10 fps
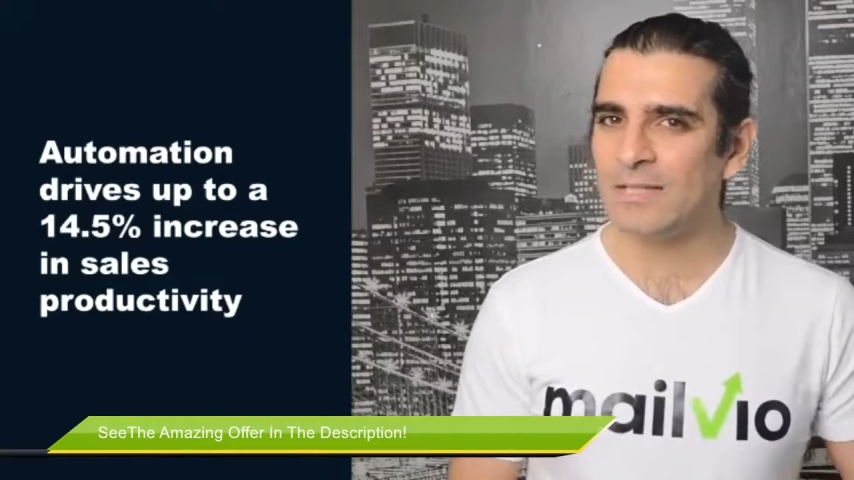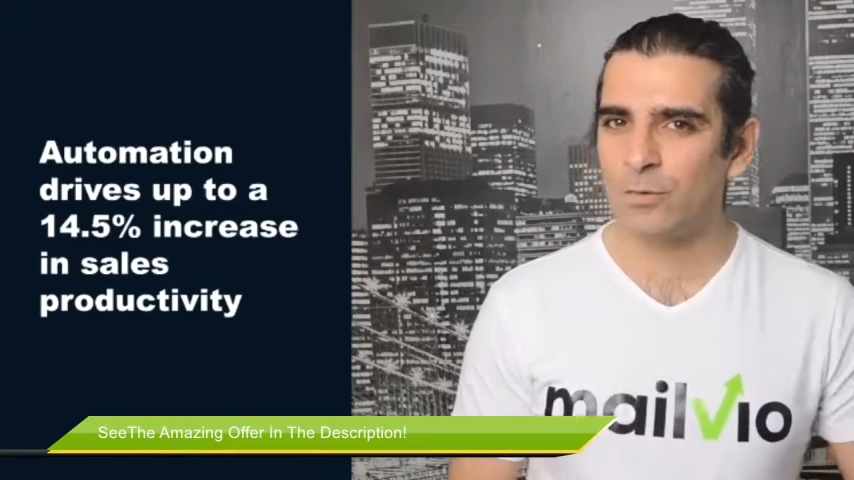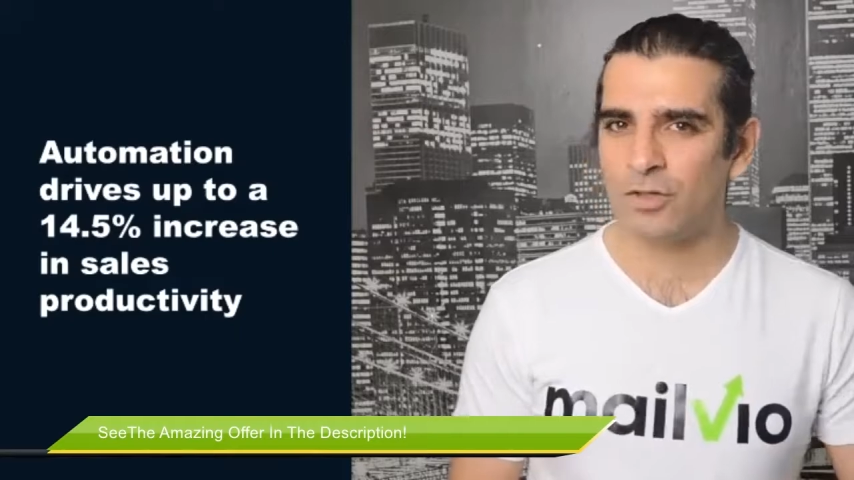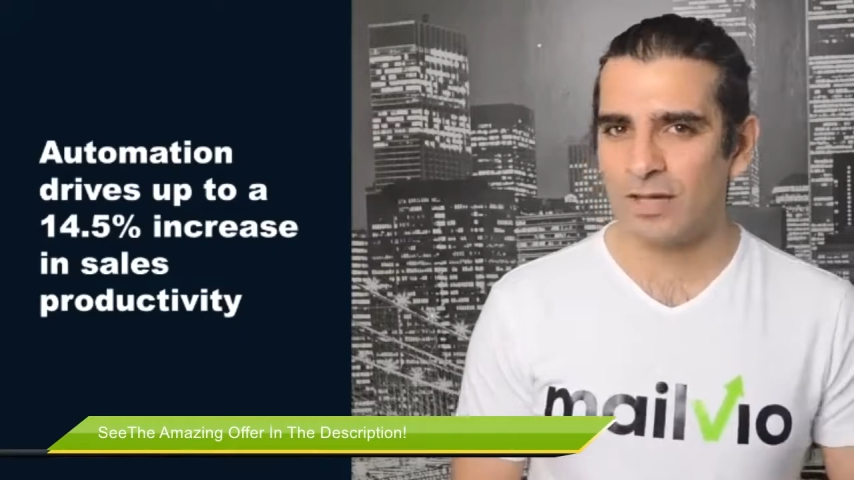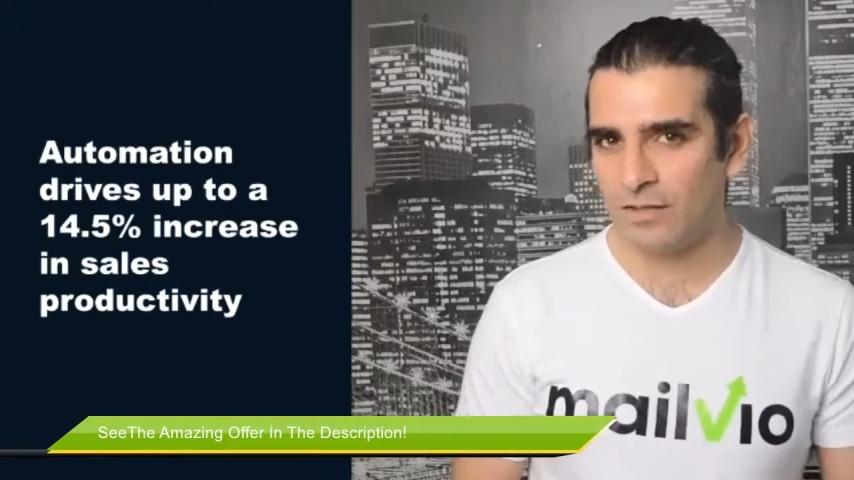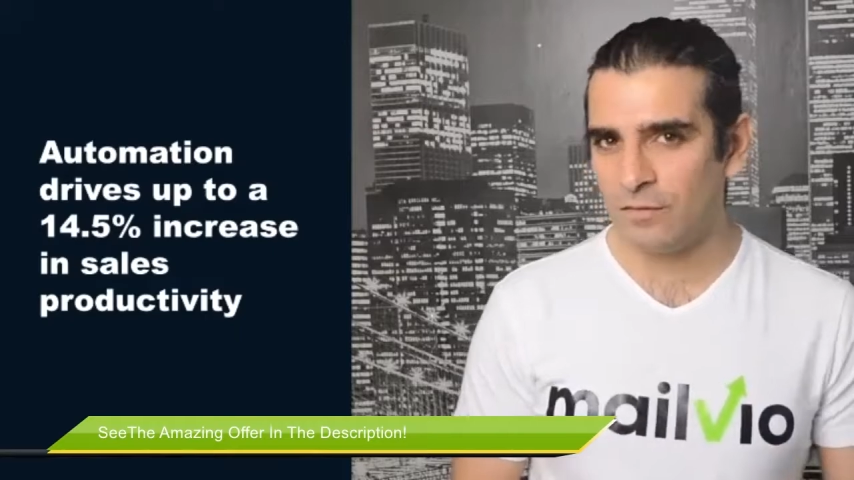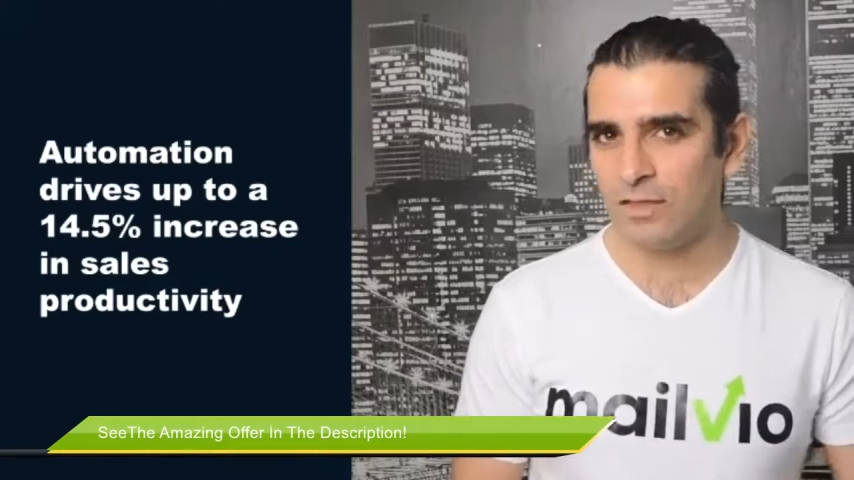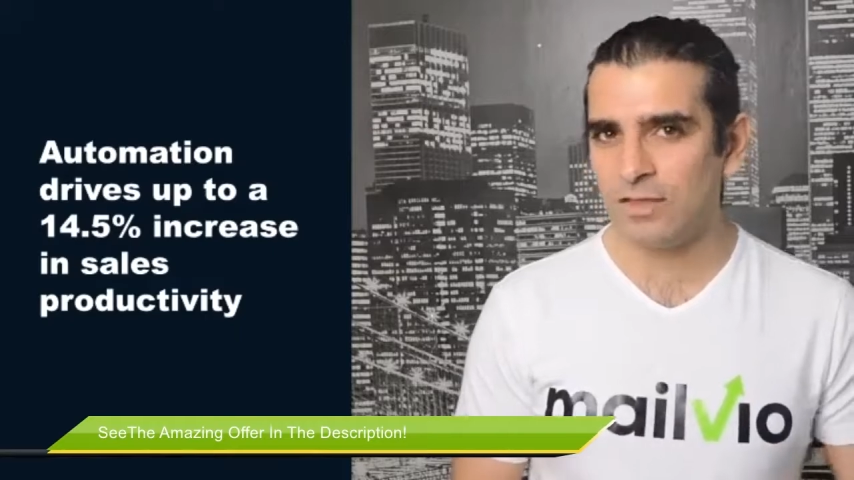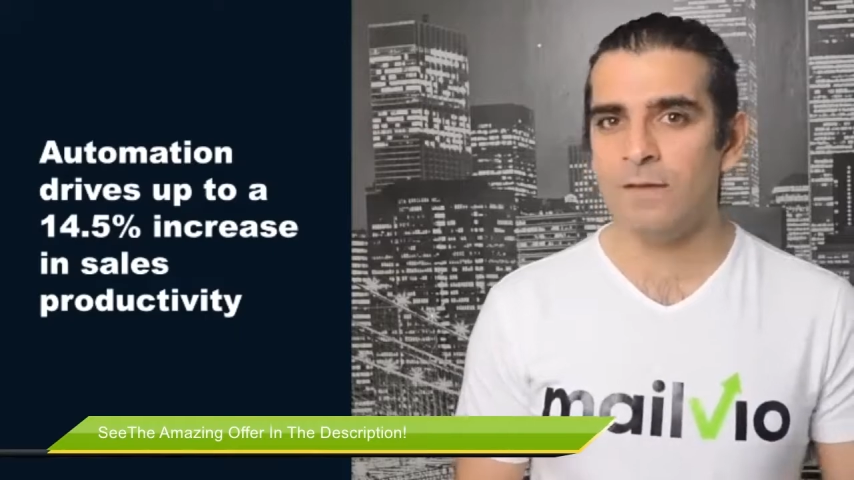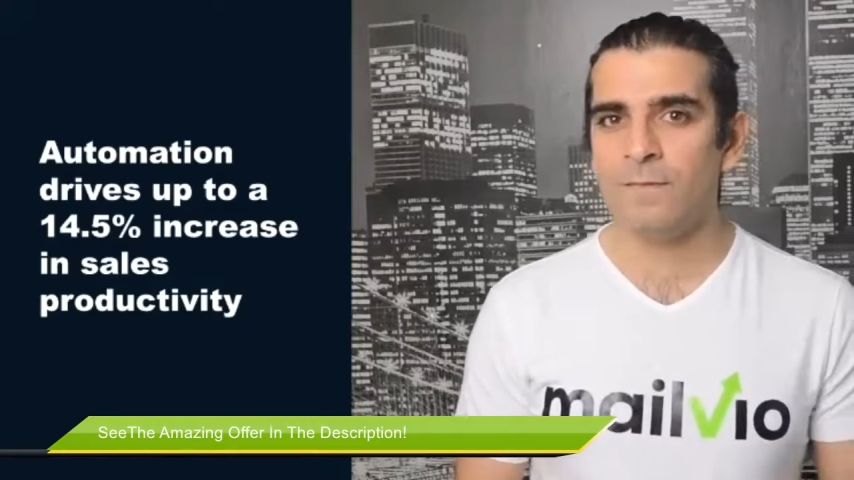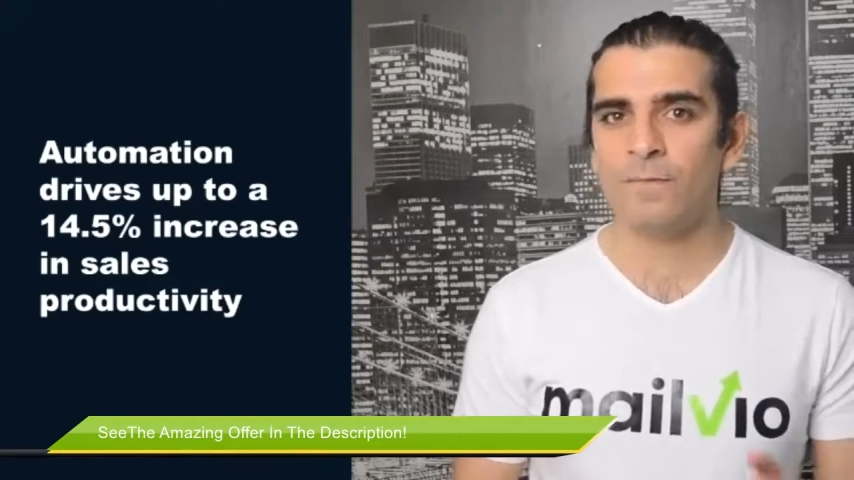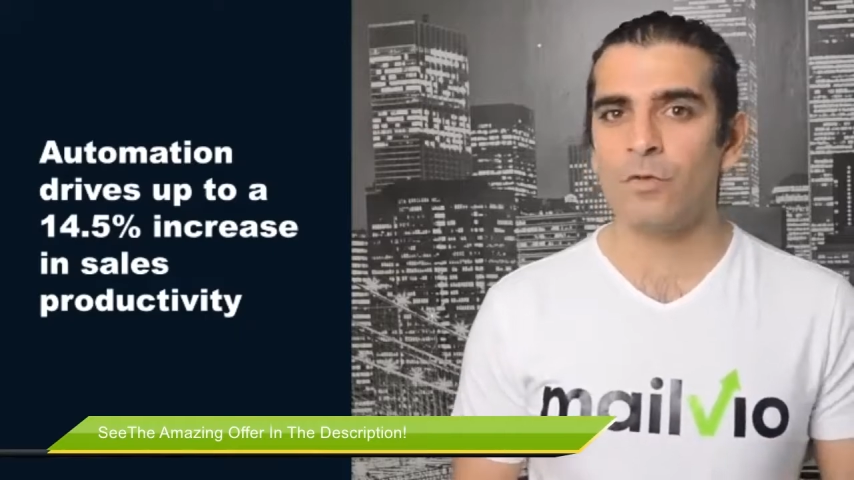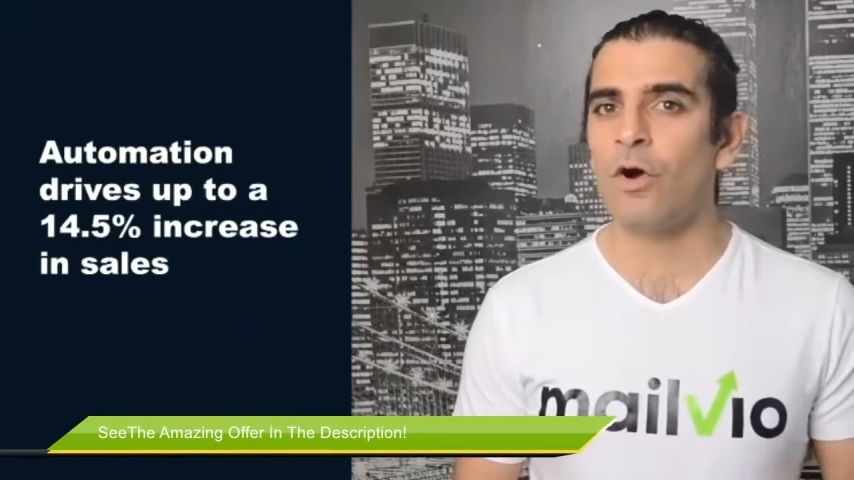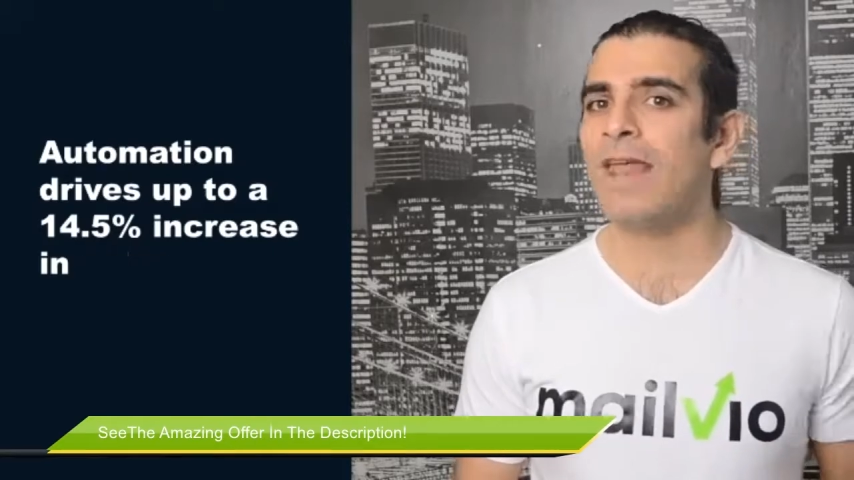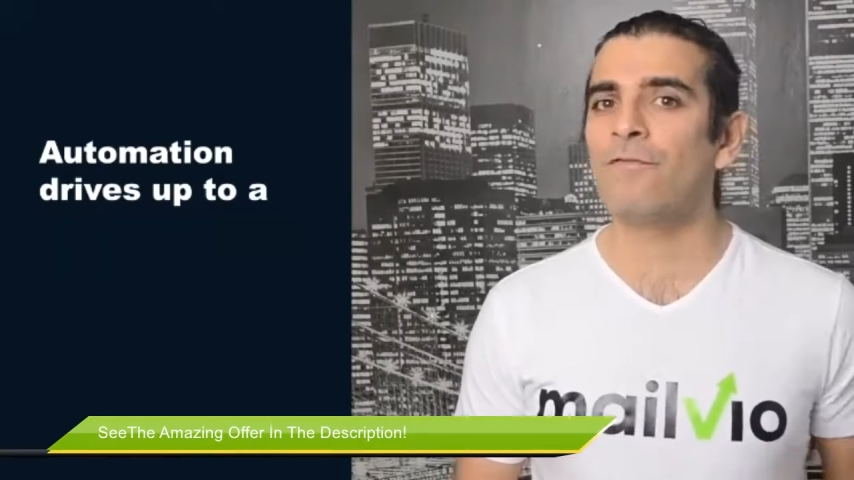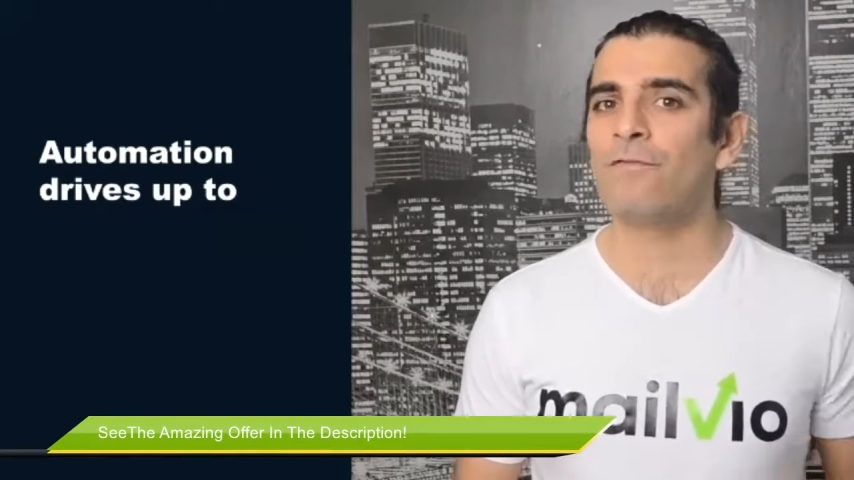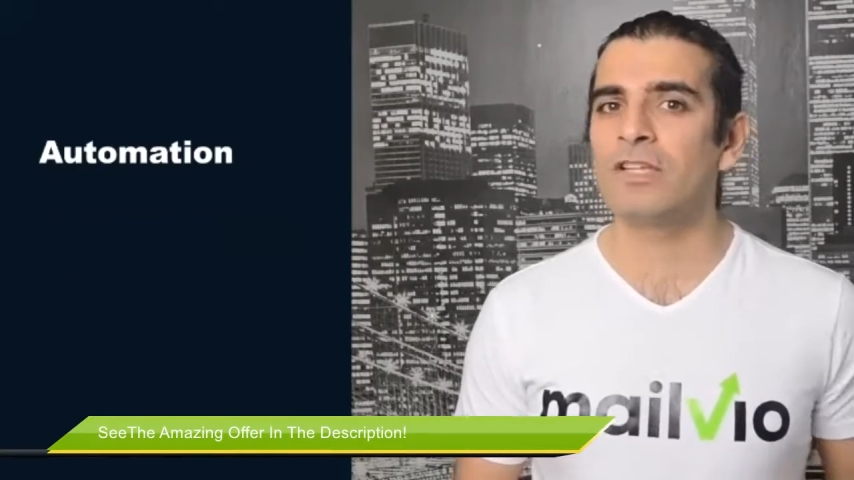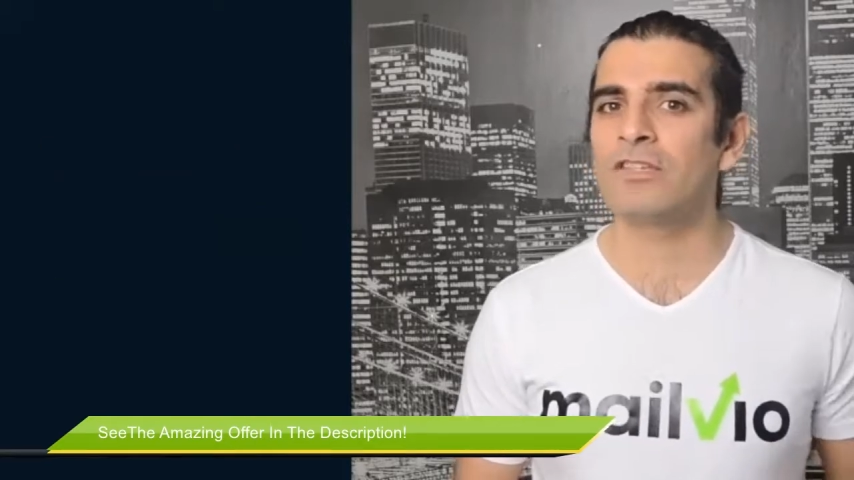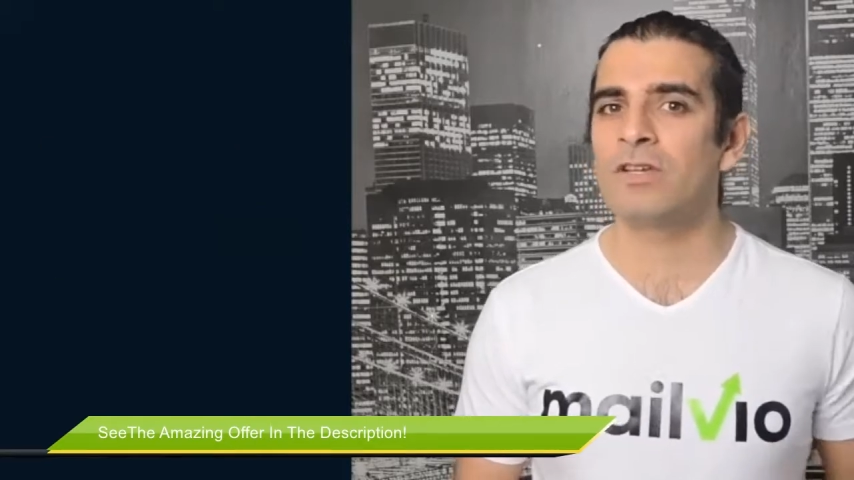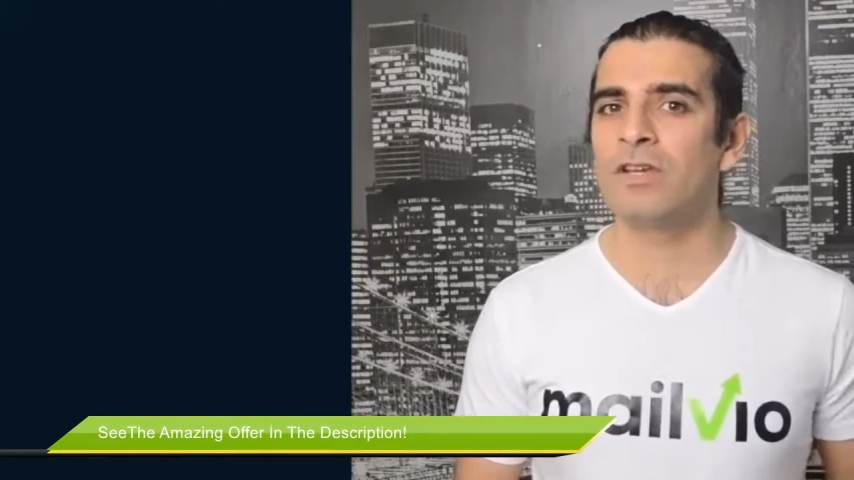sales productivity on
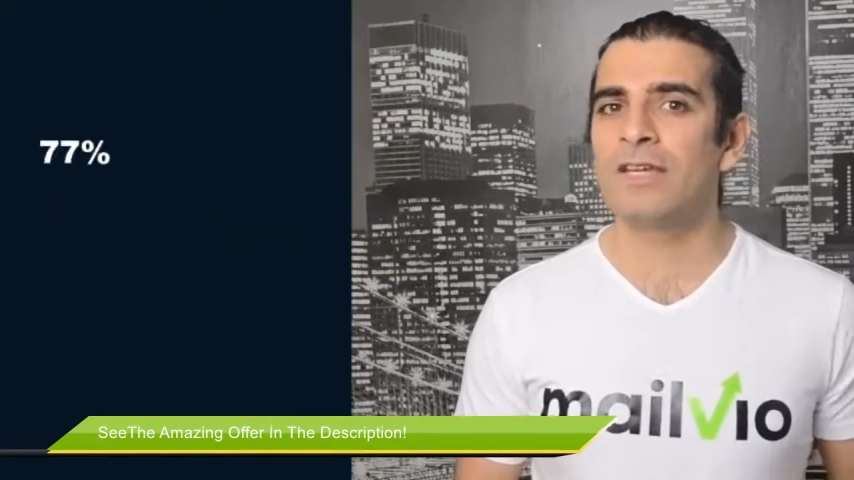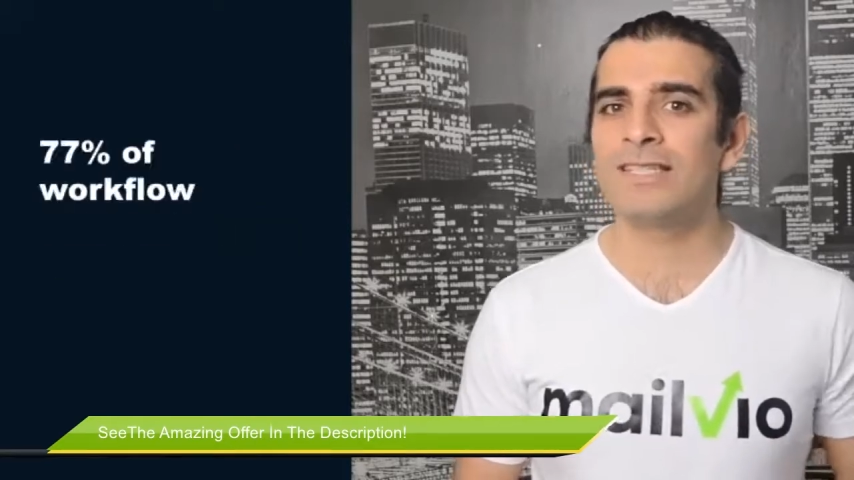average.